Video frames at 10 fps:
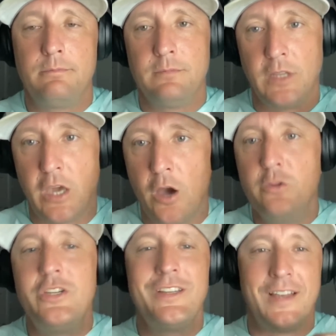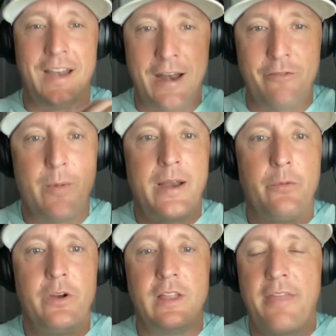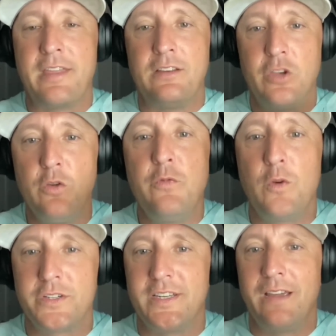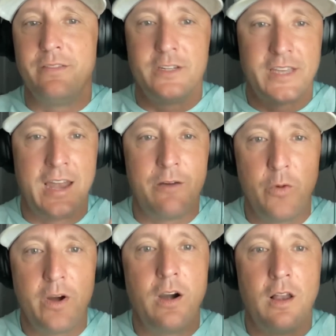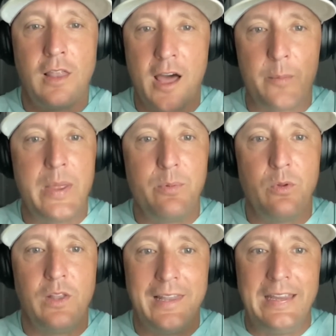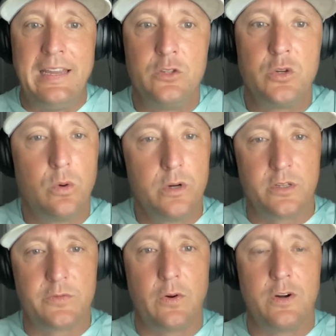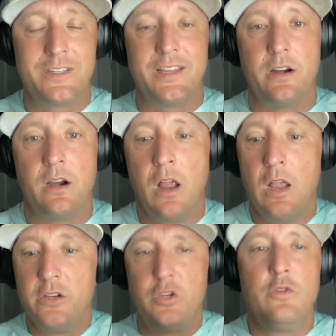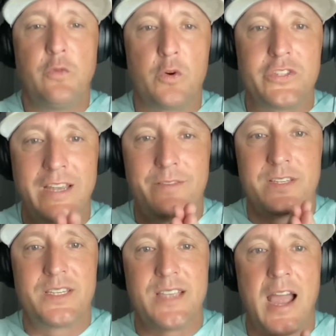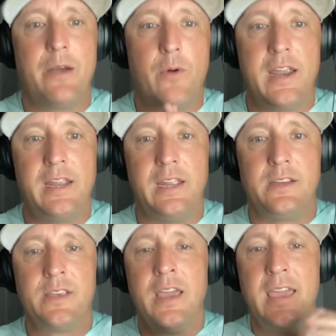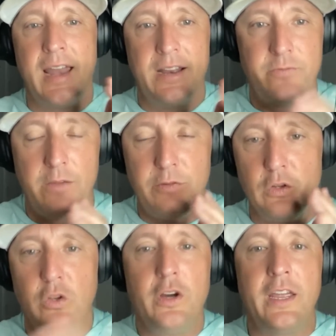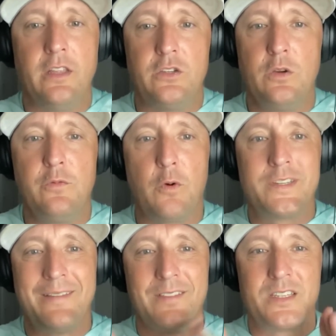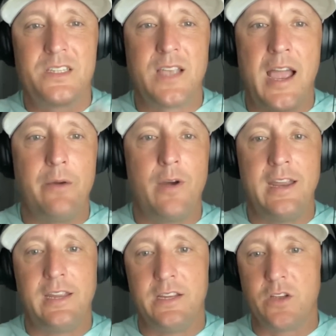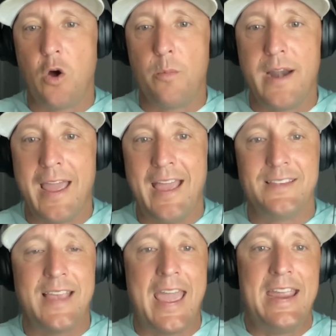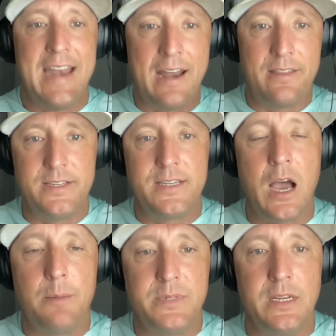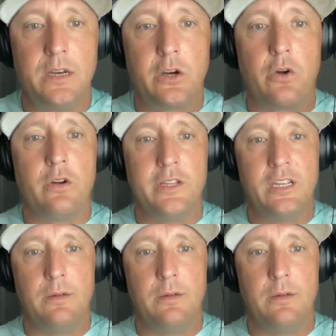the coaches and everybody really, I think 247 is kind of where a lot of people lean towards as far as their 247 site rankings. And if you look at the 247 site rankings, Auburn has 8 out of the top 10 currently